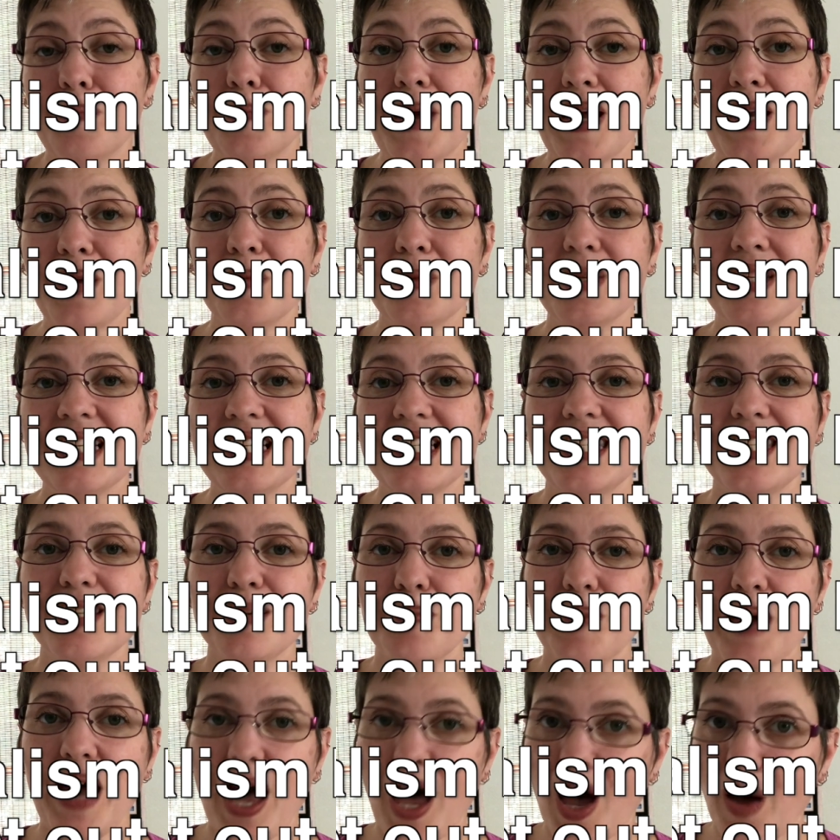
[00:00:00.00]
minimalism
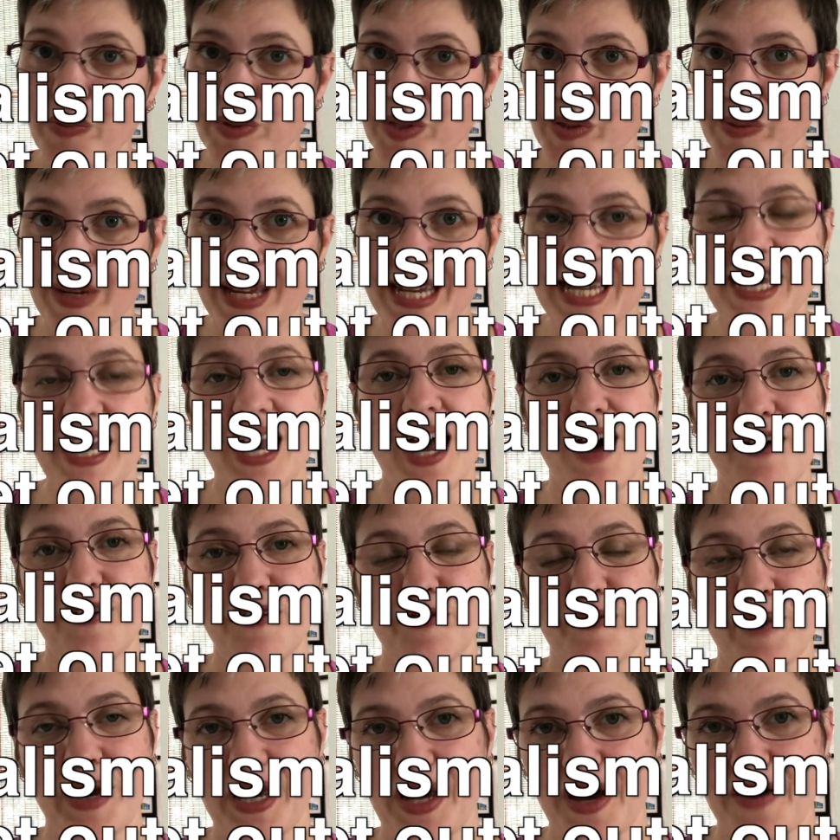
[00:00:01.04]
helped me get out of
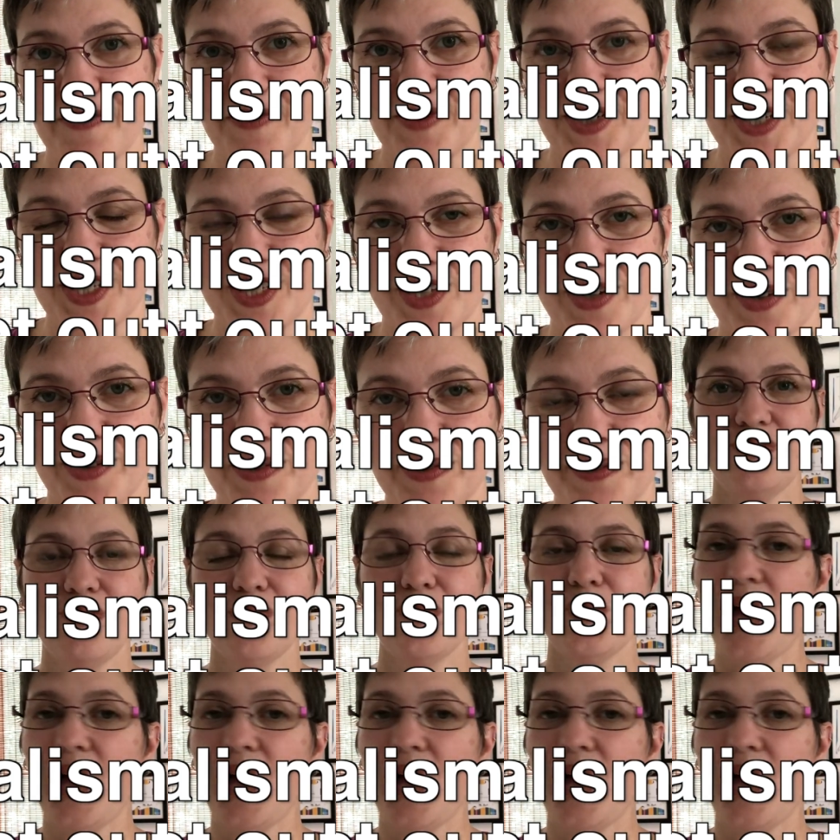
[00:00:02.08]
my comfort zone.